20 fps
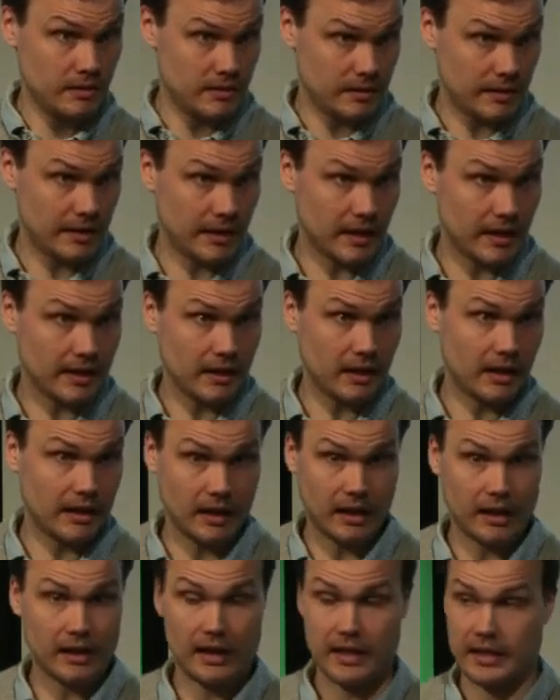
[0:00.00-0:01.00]
and I,
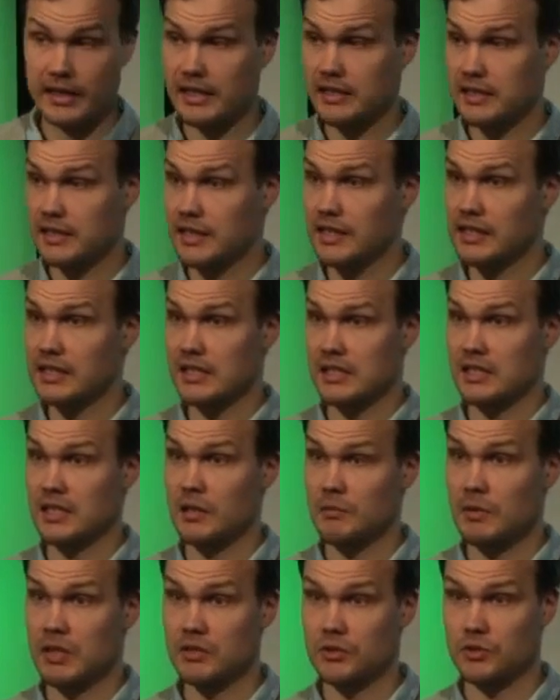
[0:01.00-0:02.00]
I, and I get the
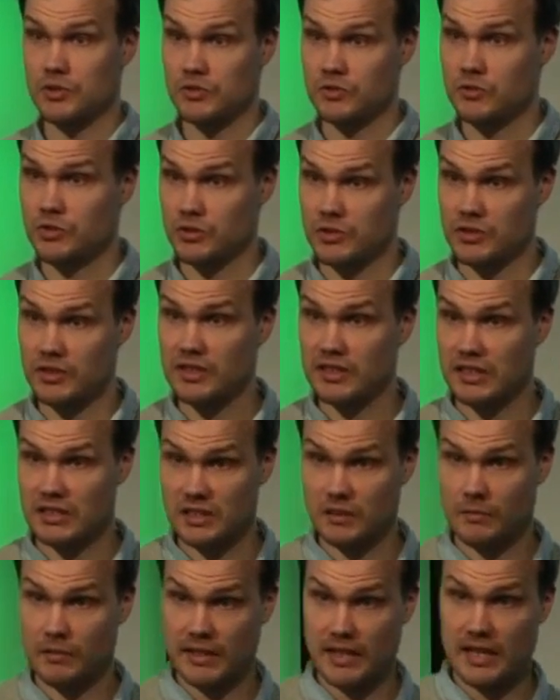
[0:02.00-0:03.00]
Ilta-Sanomat because
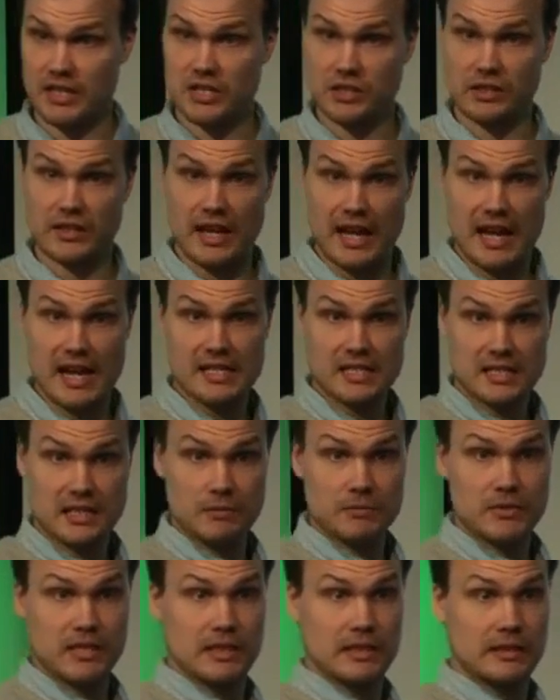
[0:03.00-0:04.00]
Ilta-Sanomat actually has
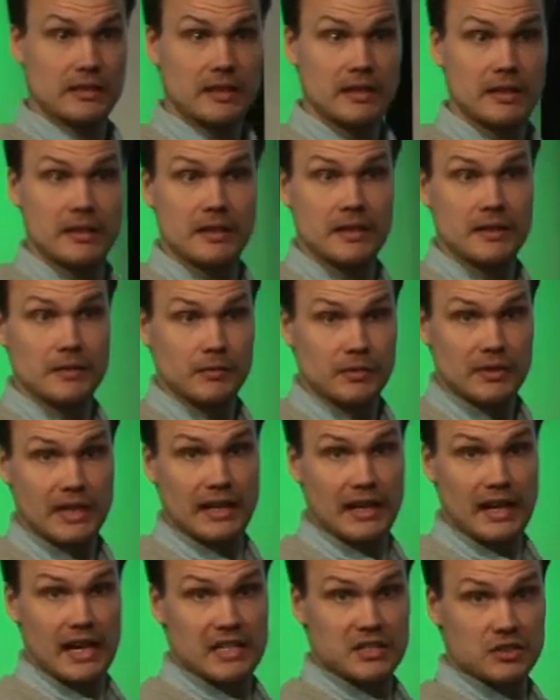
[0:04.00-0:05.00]
something
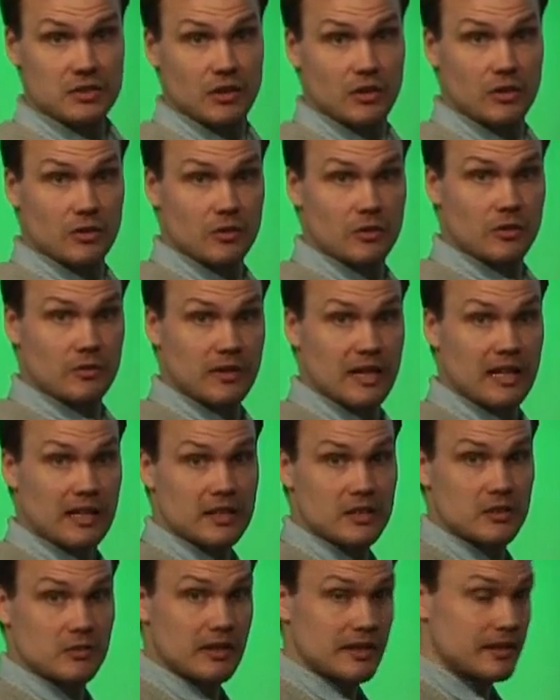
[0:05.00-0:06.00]
that has all, all
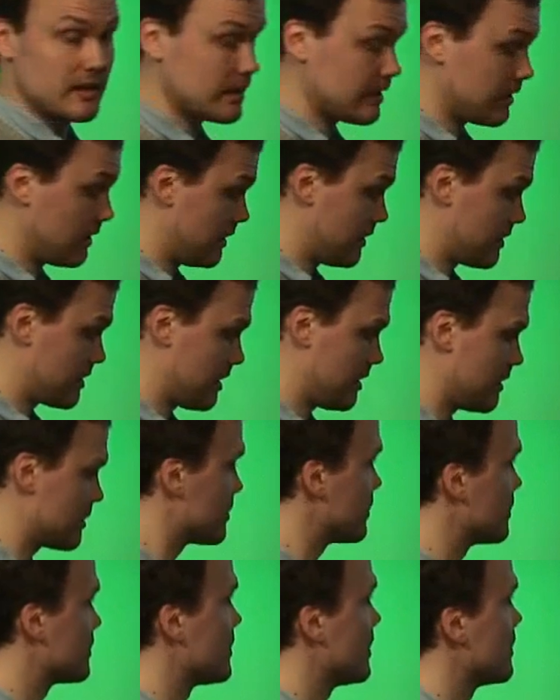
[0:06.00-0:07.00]
value and, and, and such,
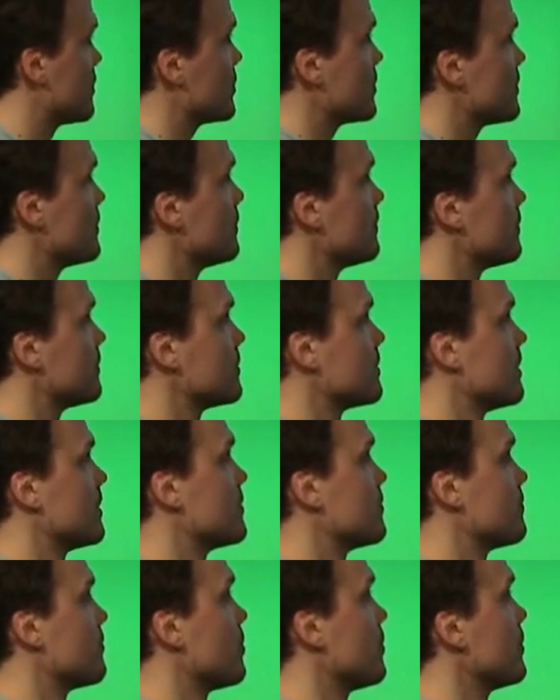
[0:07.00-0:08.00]
such,
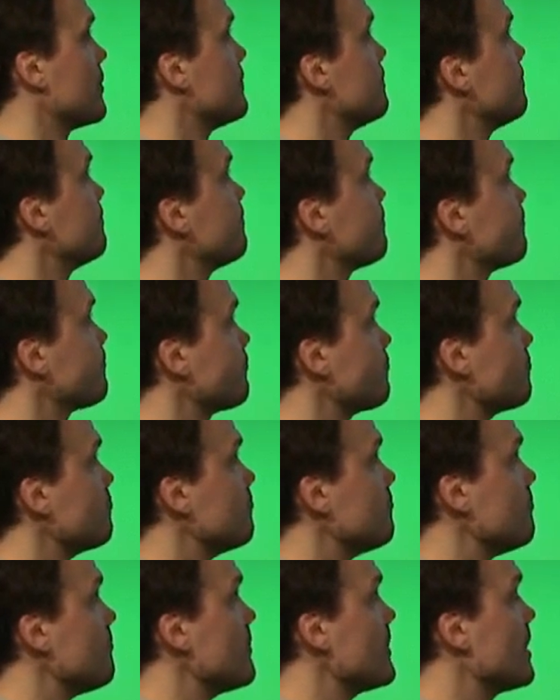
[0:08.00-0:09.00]
such forth
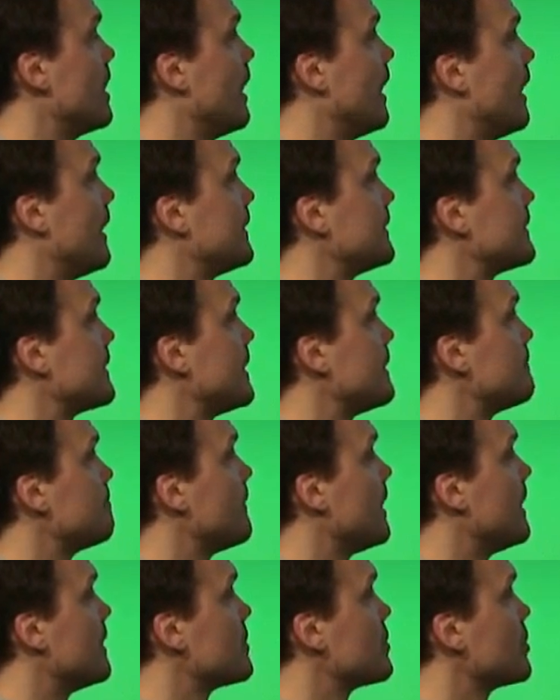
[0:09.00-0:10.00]
and, uh,
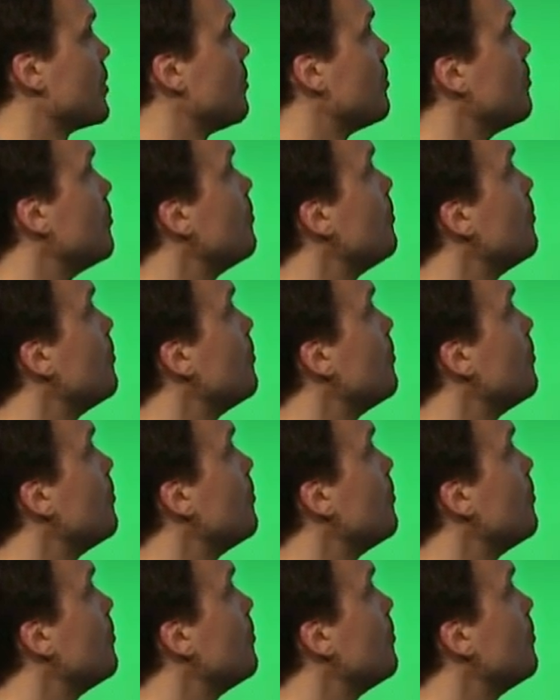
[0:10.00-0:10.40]
and so.